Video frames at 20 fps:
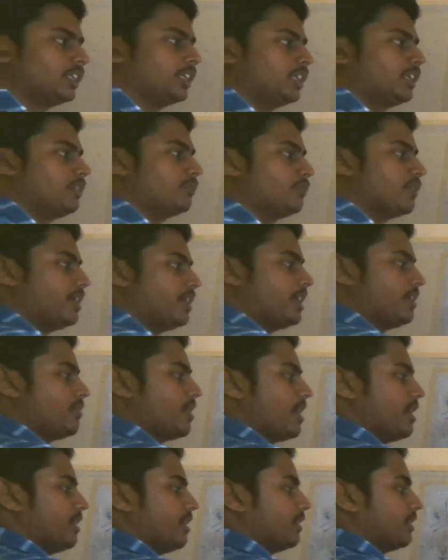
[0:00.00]
If I
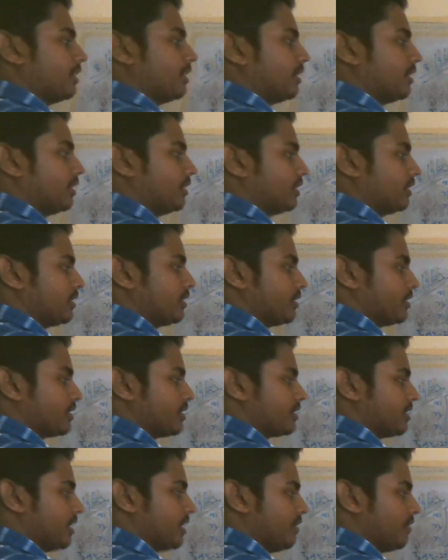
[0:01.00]
divide
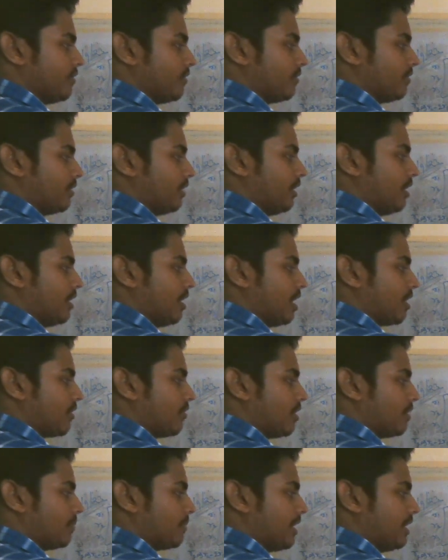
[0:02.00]

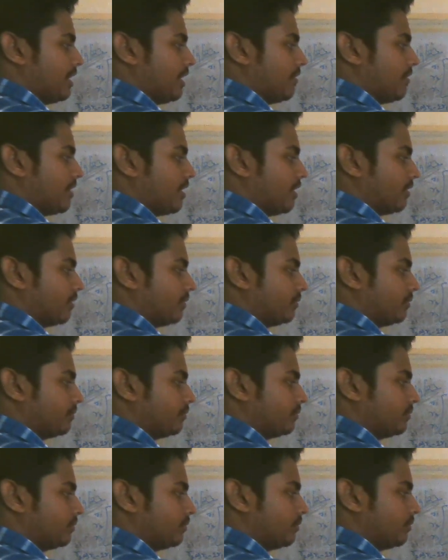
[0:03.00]
R1 by 11,
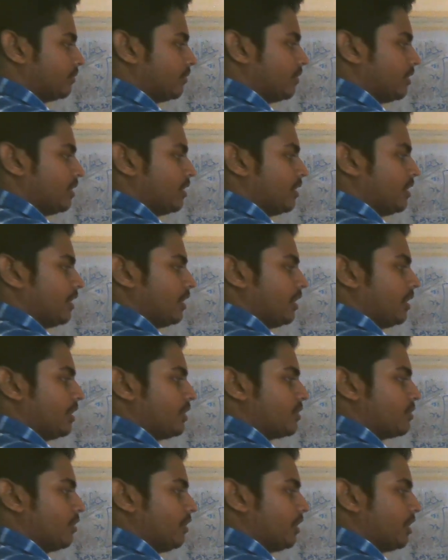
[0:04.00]
it's
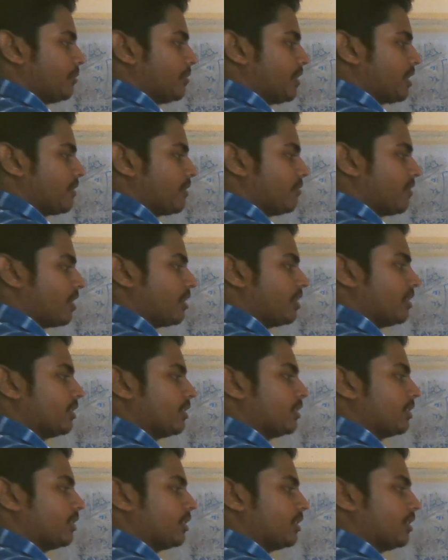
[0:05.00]
going to become 1.
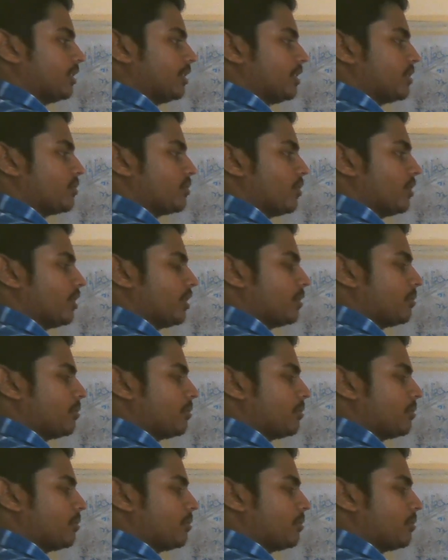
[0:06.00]
it's going to